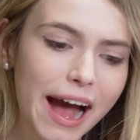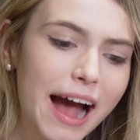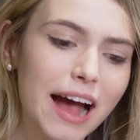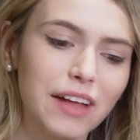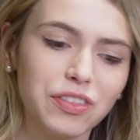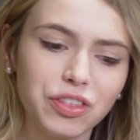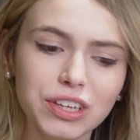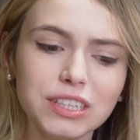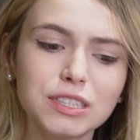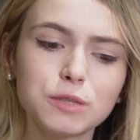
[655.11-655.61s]

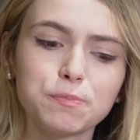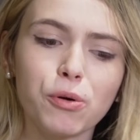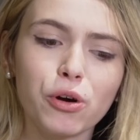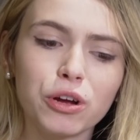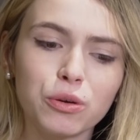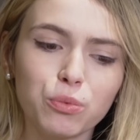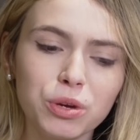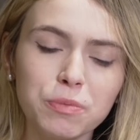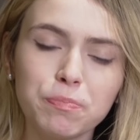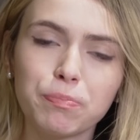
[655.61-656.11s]
At this
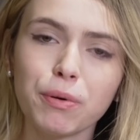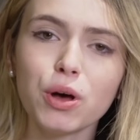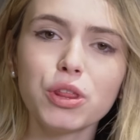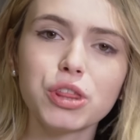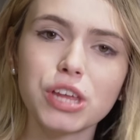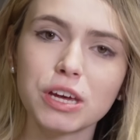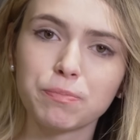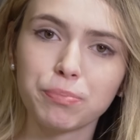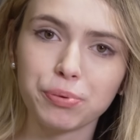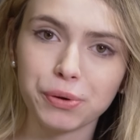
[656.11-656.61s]
point we
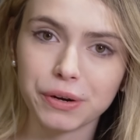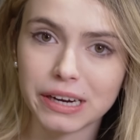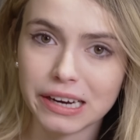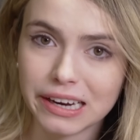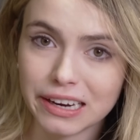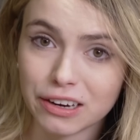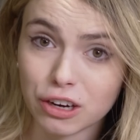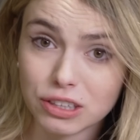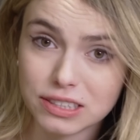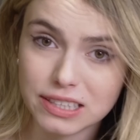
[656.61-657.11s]
both had pretty
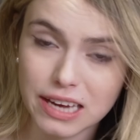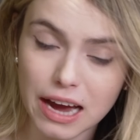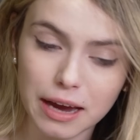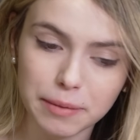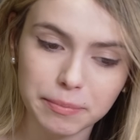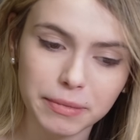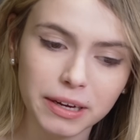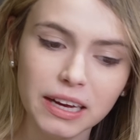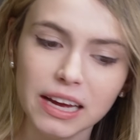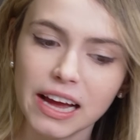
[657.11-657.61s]
little
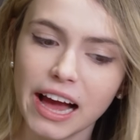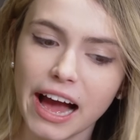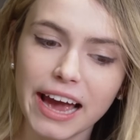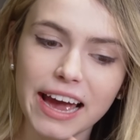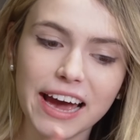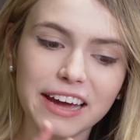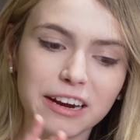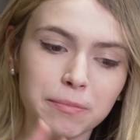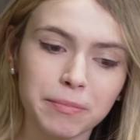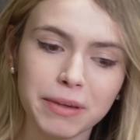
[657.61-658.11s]
time. I
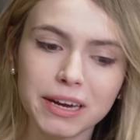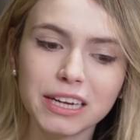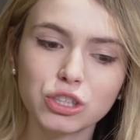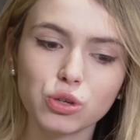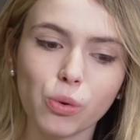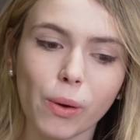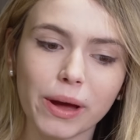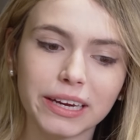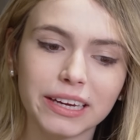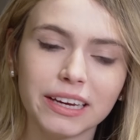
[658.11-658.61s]
had
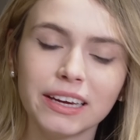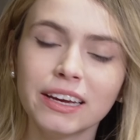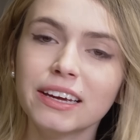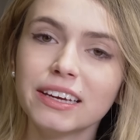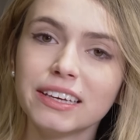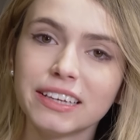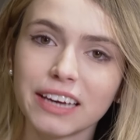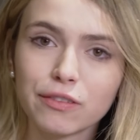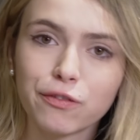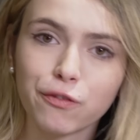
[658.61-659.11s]
1:20,
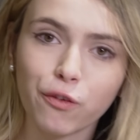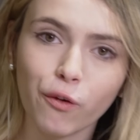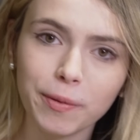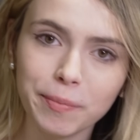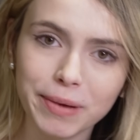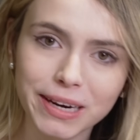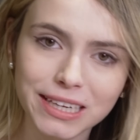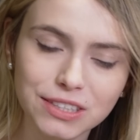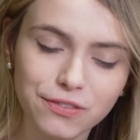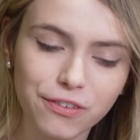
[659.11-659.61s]
he had
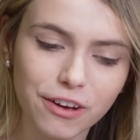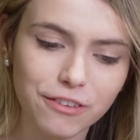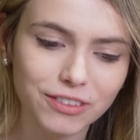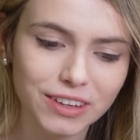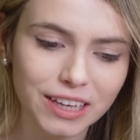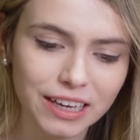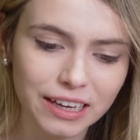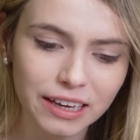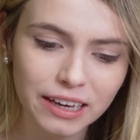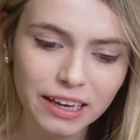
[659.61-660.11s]

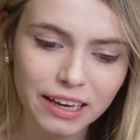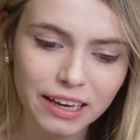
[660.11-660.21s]
4:50,